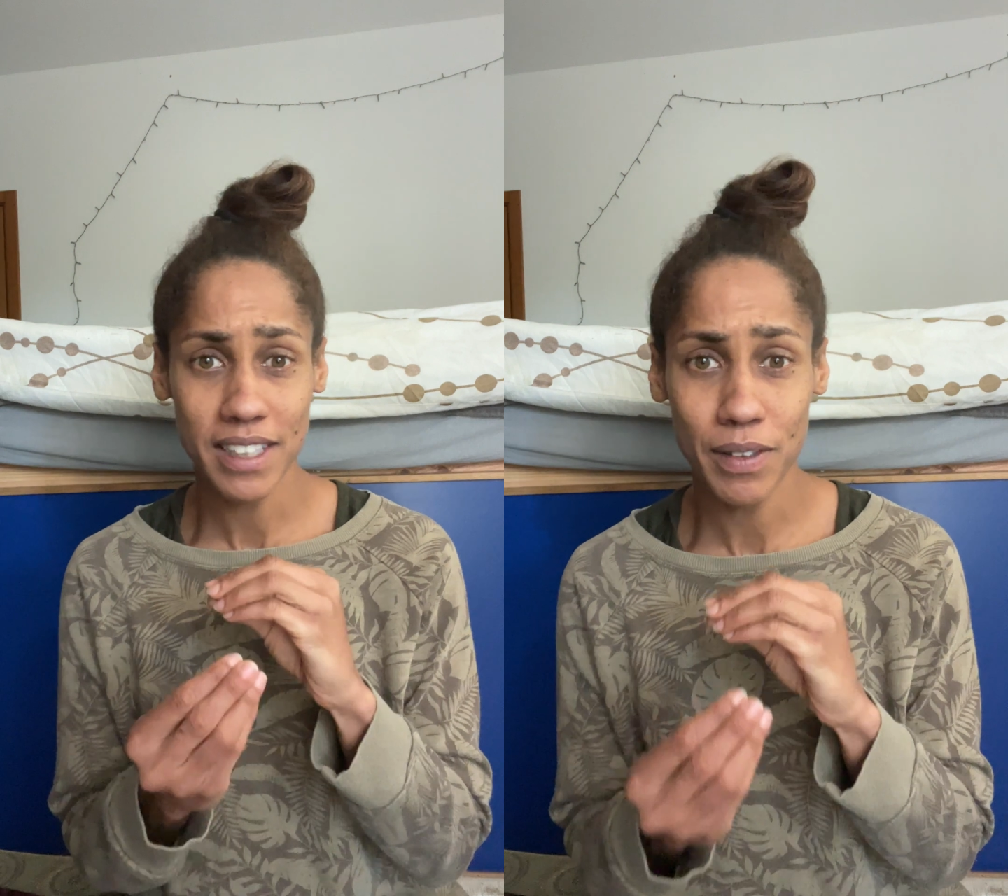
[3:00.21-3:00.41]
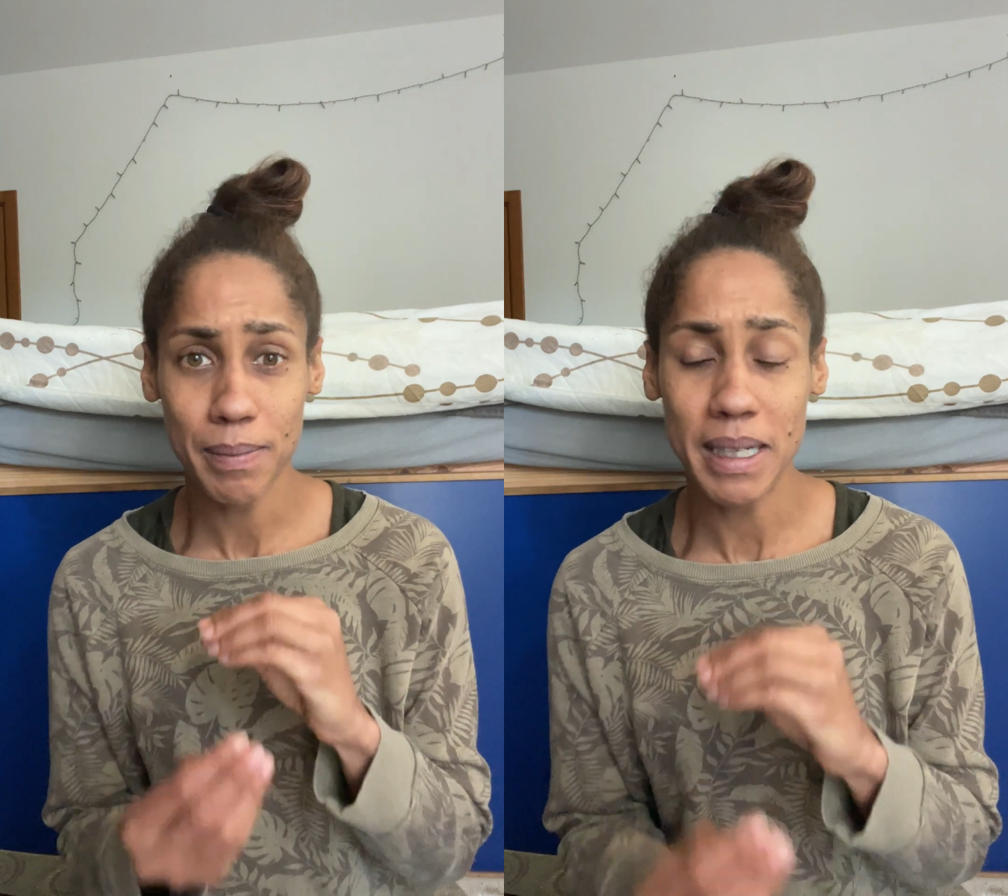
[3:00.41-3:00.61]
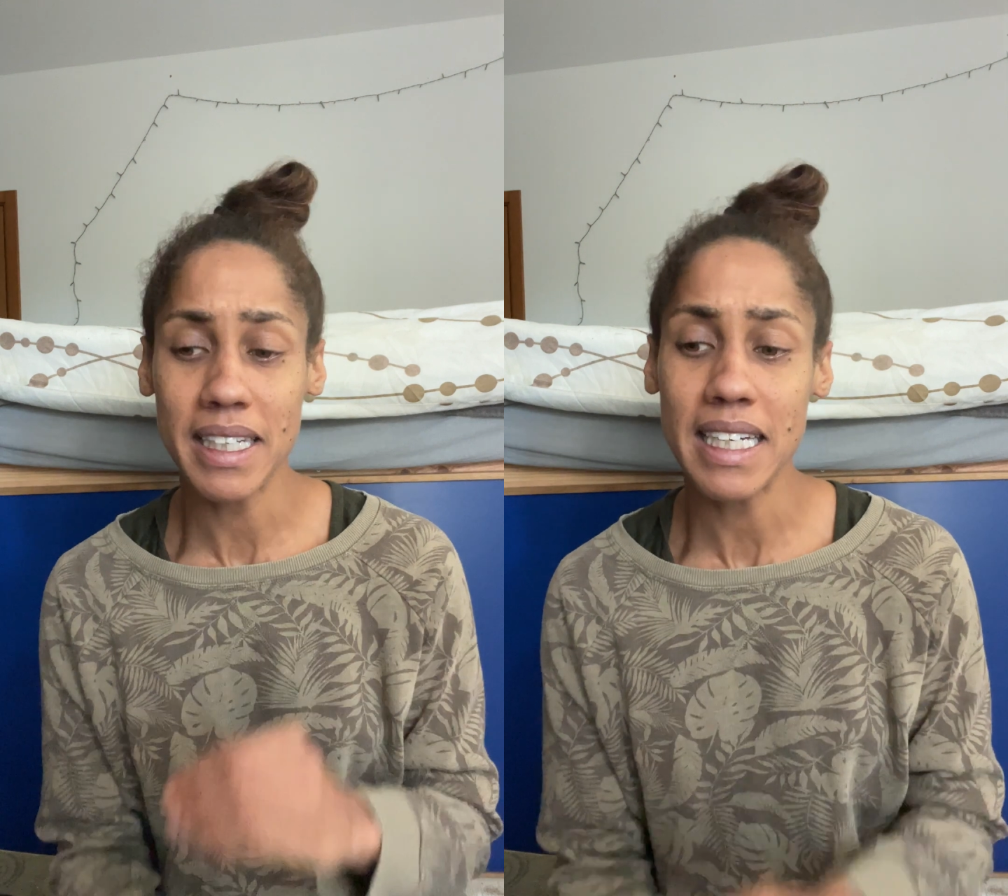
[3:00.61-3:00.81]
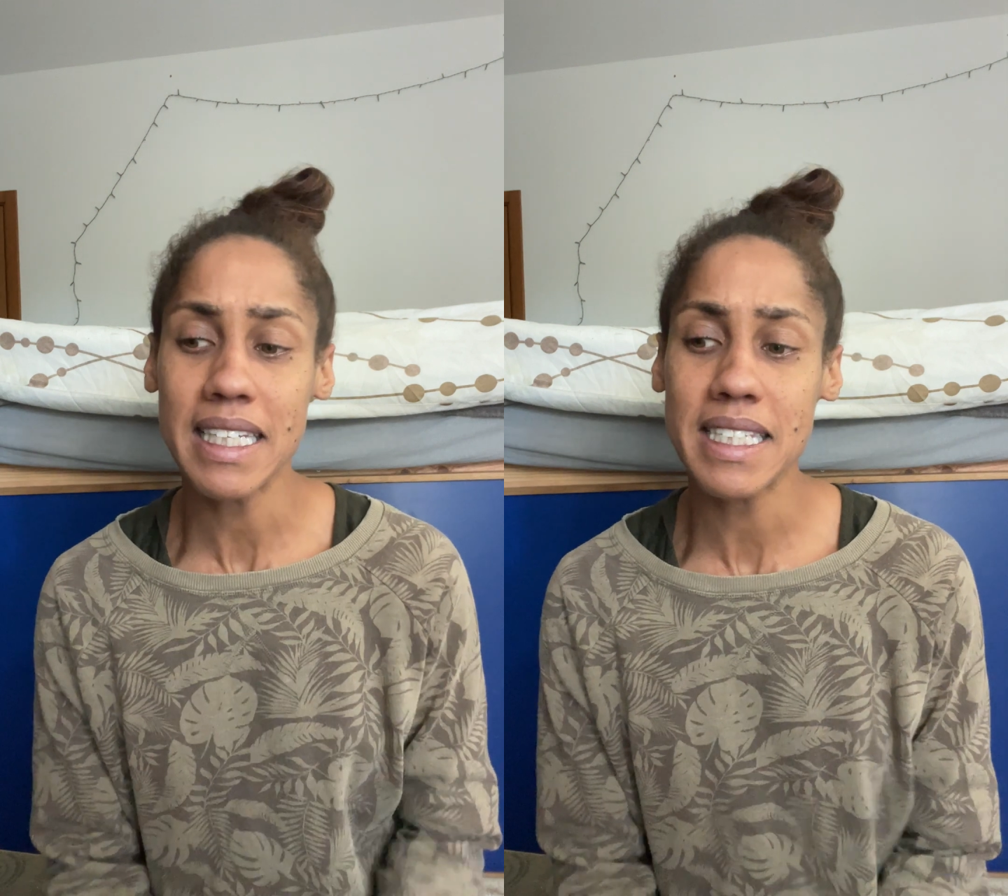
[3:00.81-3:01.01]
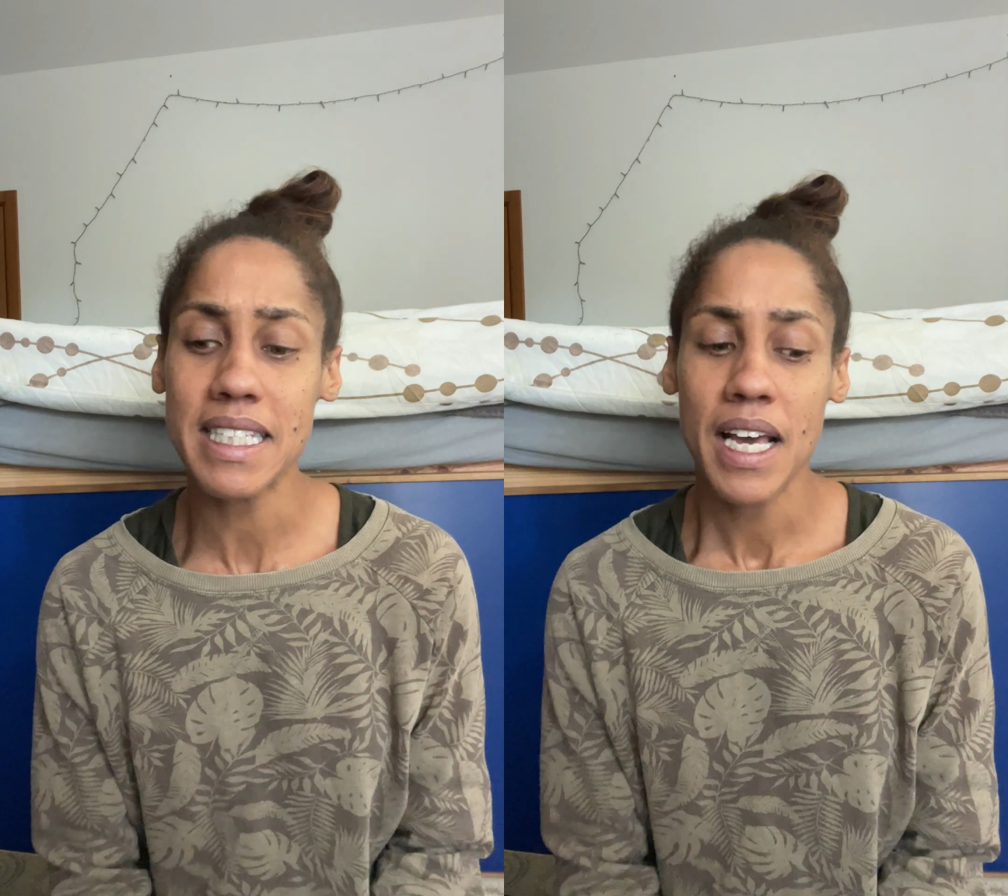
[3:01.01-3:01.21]
of
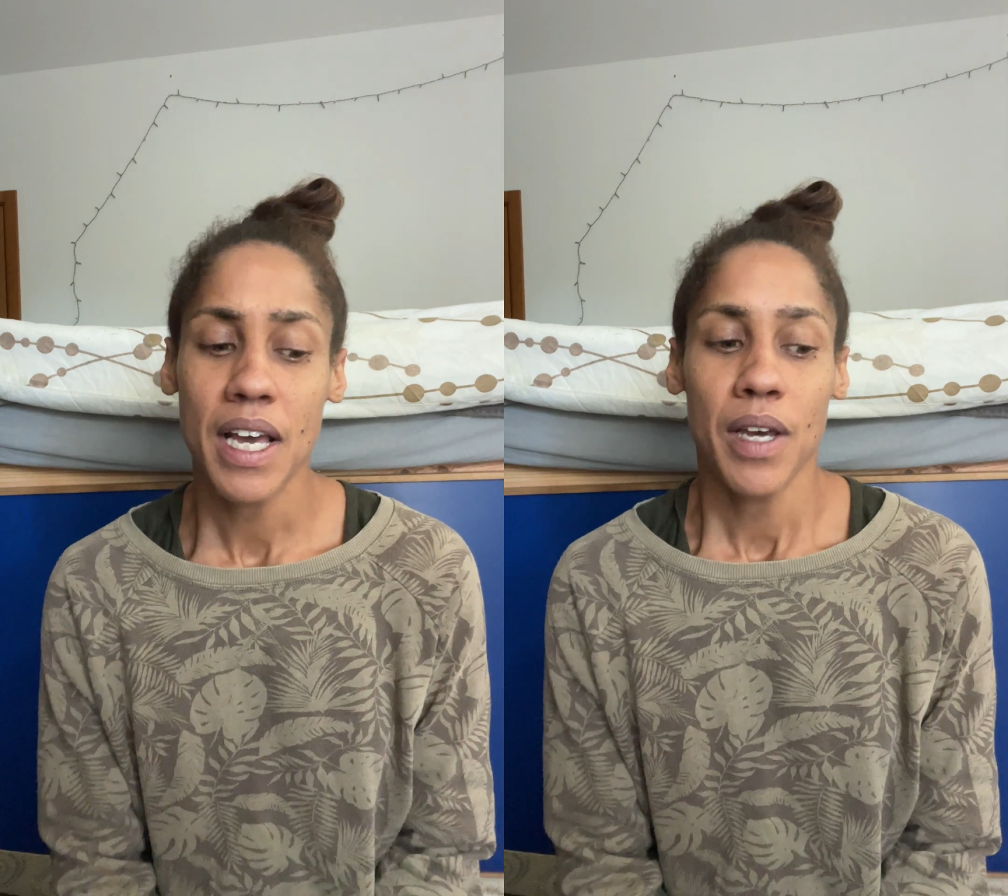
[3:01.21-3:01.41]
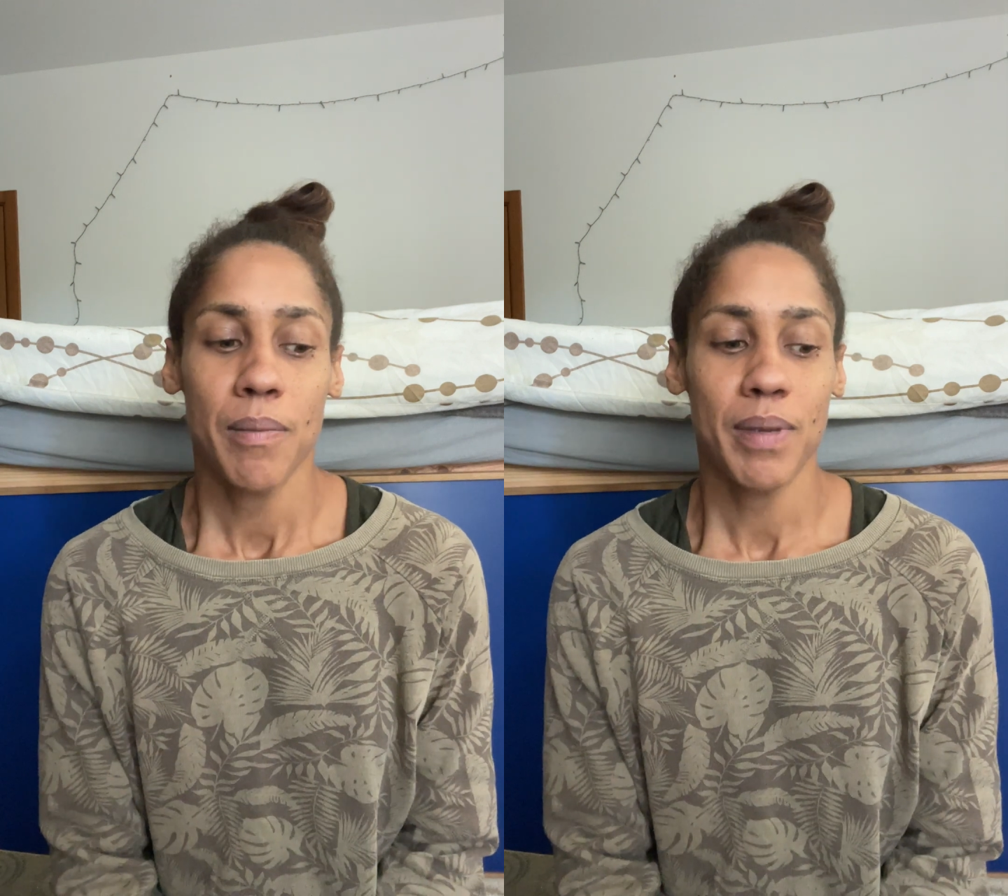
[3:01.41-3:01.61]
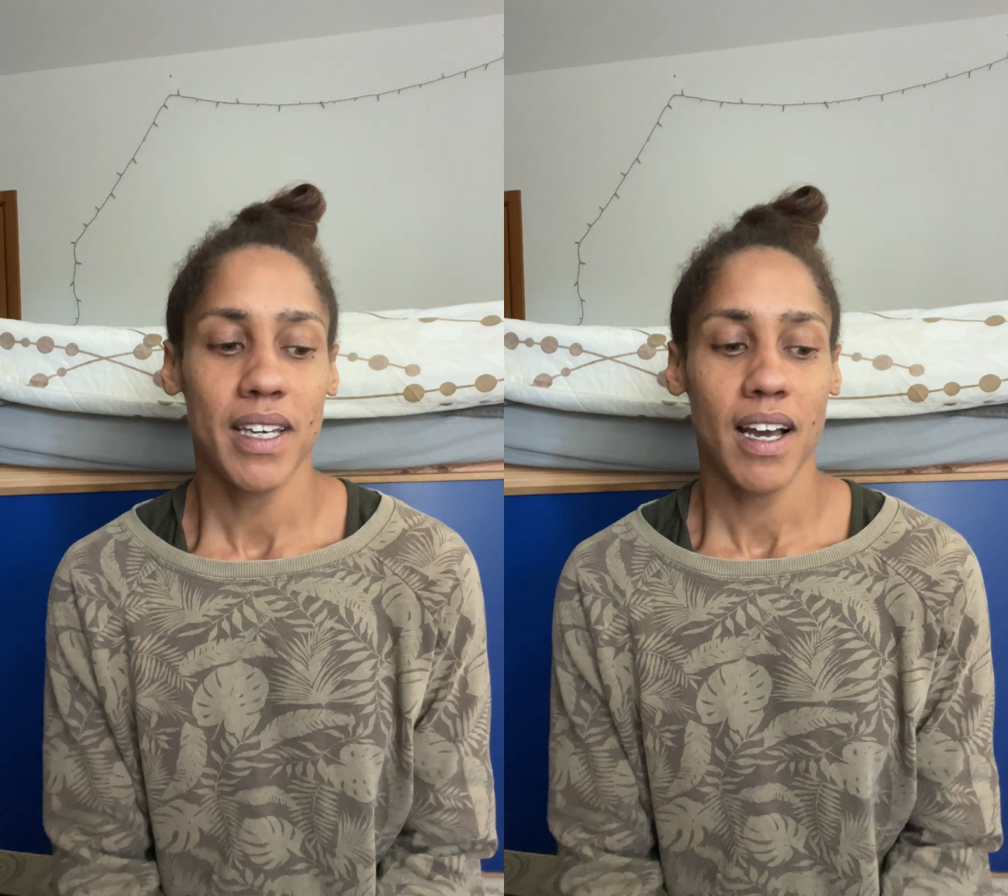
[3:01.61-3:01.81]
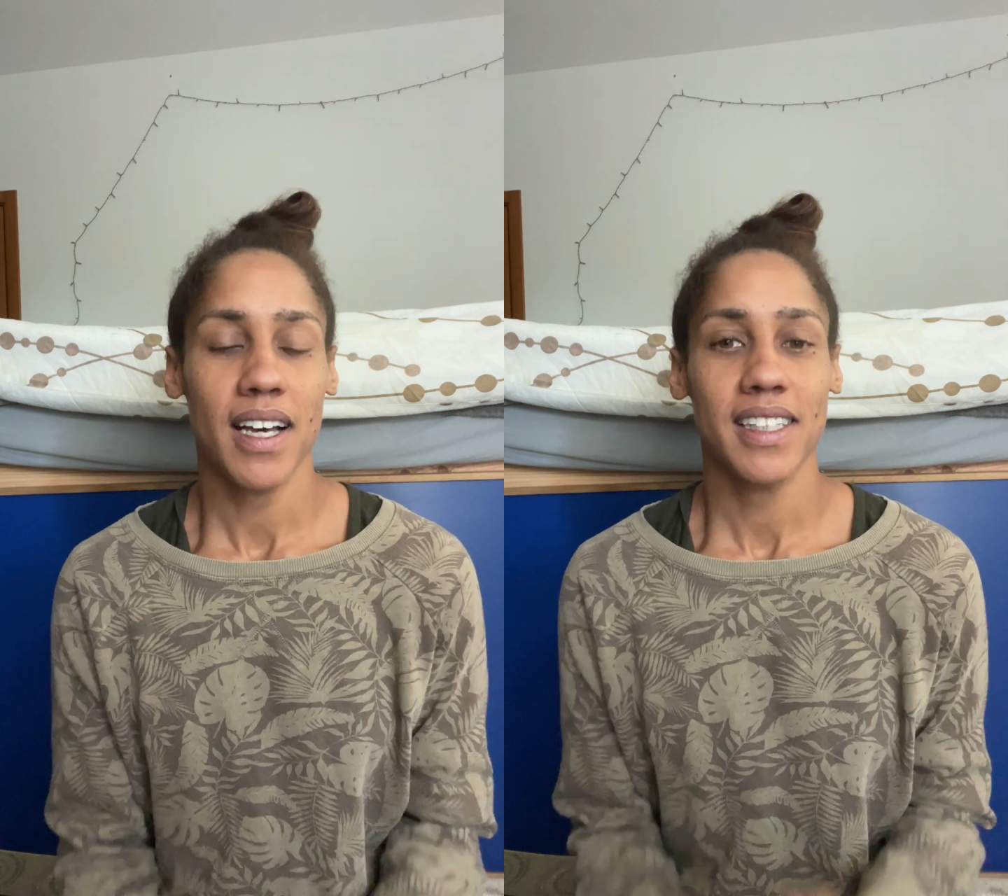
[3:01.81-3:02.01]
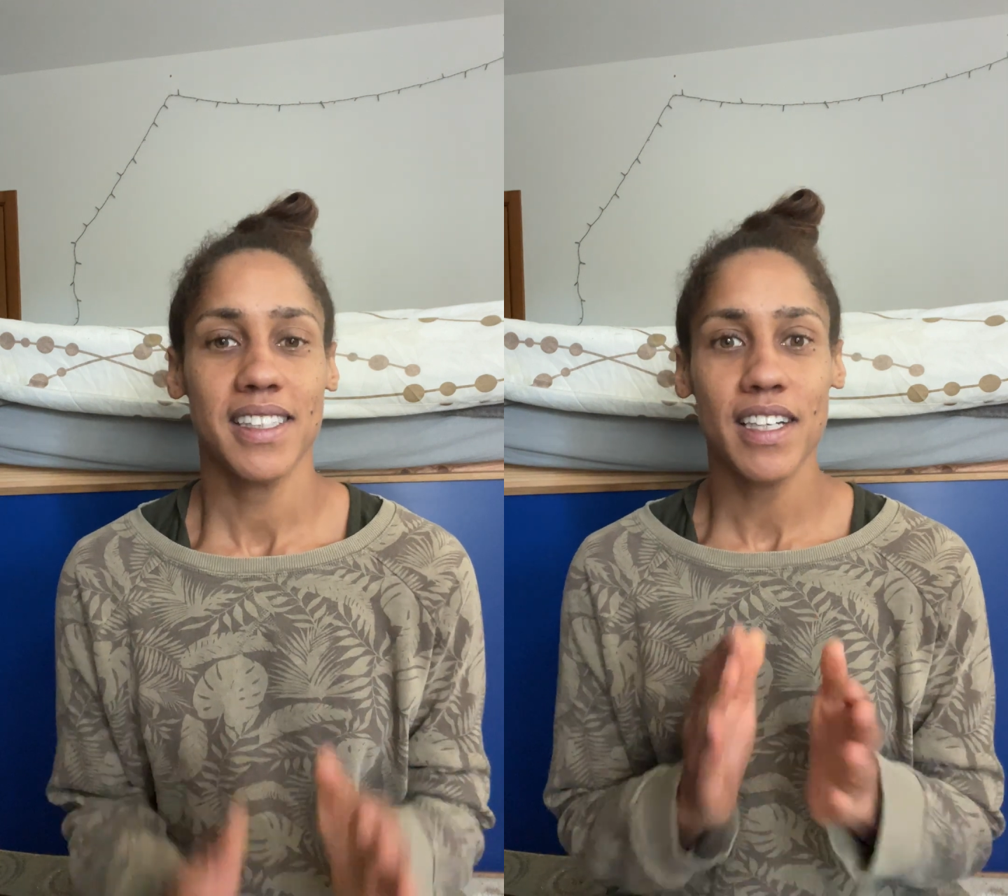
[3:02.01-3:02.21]
abundance,
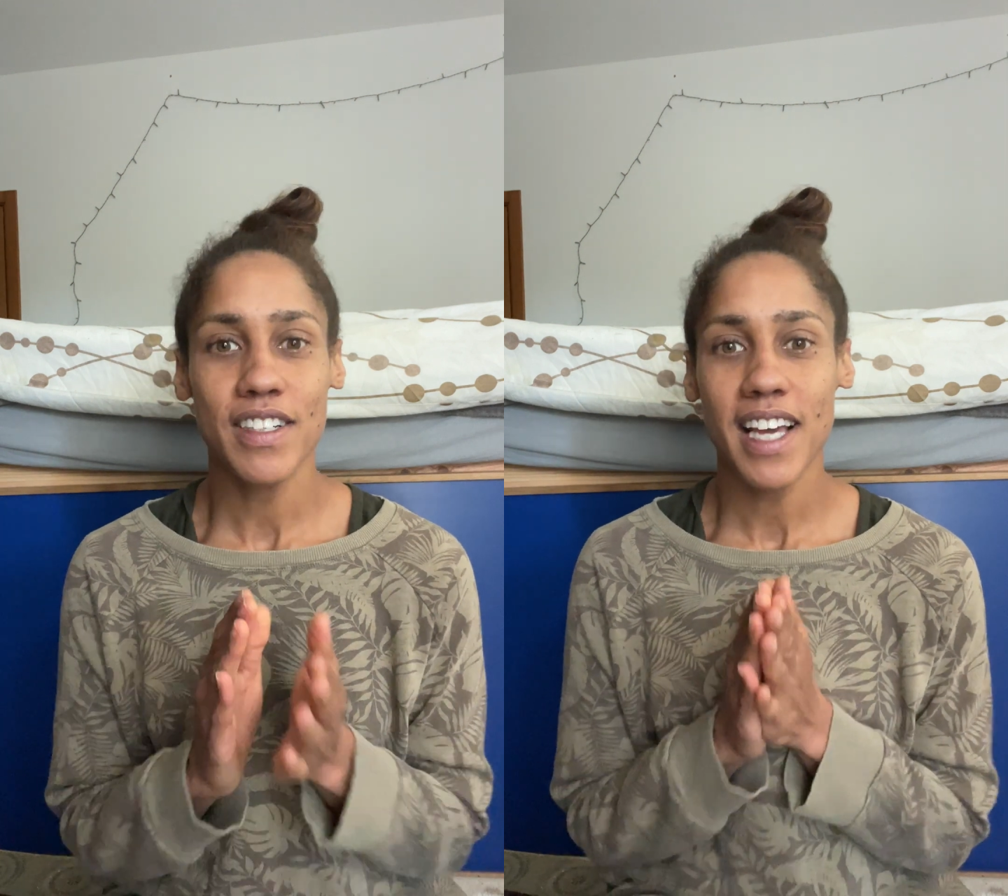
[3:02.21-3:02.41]
because there's